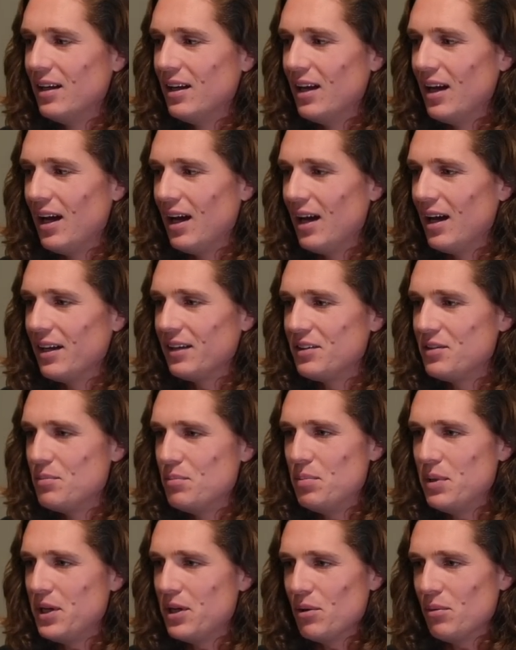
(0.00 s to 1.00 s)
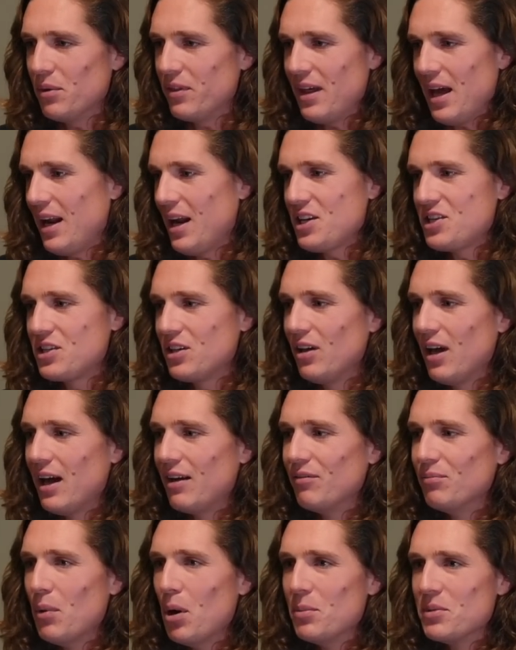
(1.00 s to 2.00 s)
uh, be good with that. I still
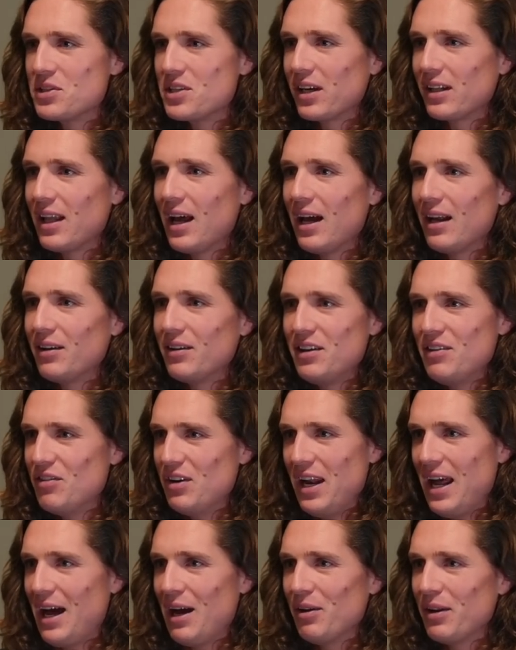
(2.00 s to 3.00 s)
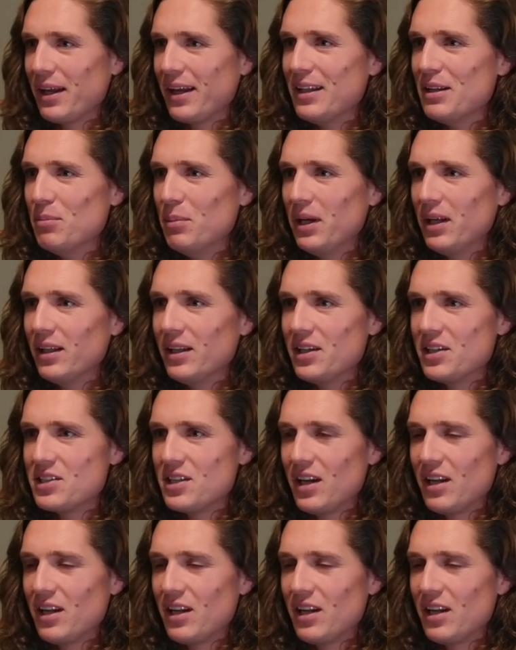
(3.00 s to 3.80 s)
have moments like that even now, like in the big leagues.